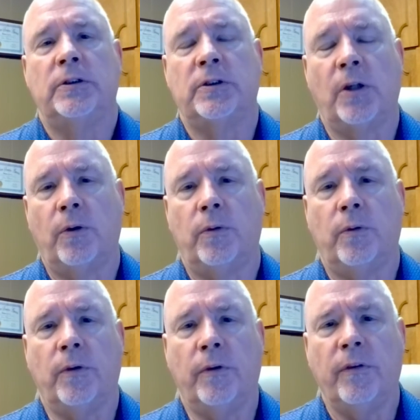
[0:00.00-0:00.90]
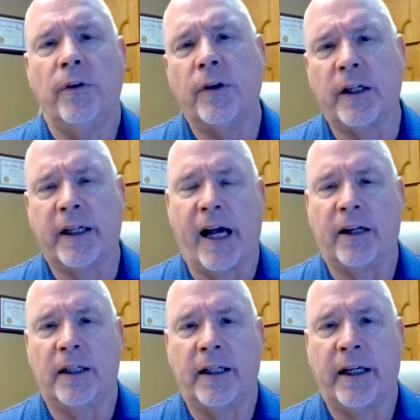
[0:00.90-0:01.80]
So you can
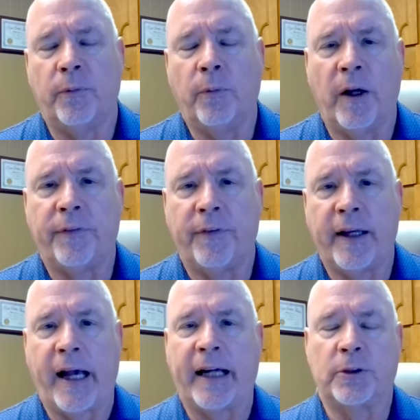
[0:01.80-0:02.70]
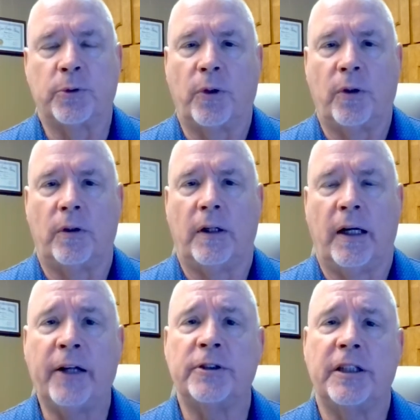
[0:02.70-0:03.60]
calculate what the actual
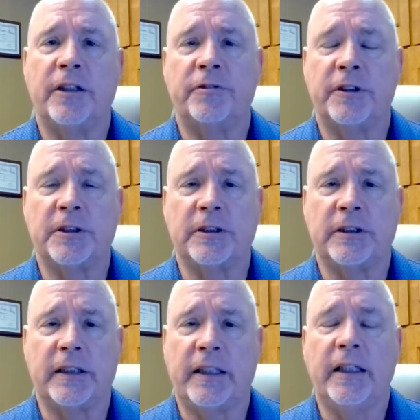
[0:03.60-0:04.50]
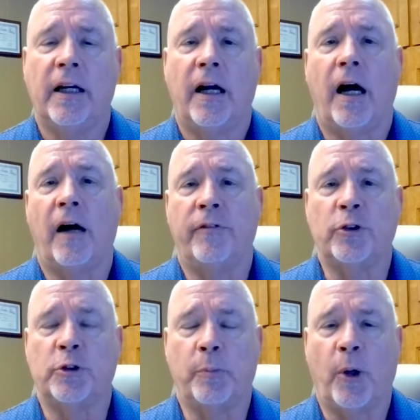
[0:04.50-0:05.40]
energy efficiency of
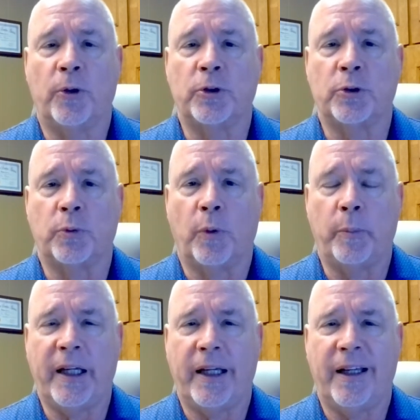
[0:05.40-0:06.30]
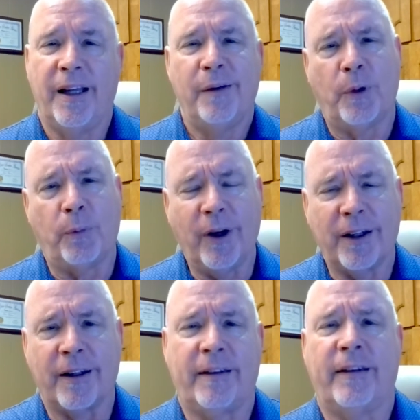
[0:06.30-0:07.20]
those motors will be. But one
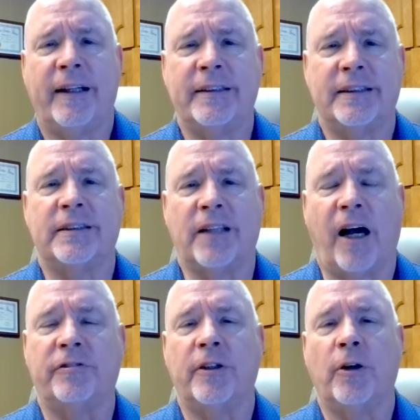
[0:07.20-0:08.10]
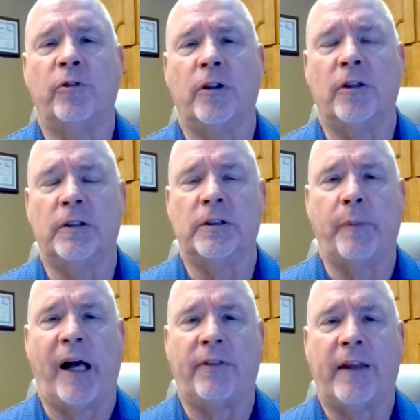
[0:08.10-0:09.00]
of the things that's often overlooked
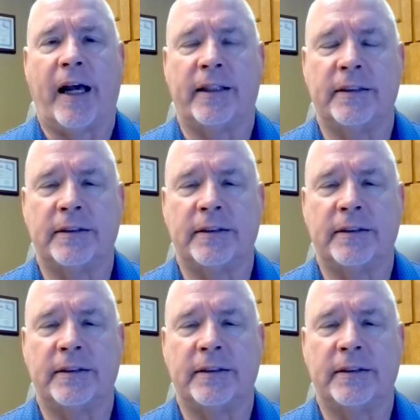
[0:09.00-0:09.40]
about that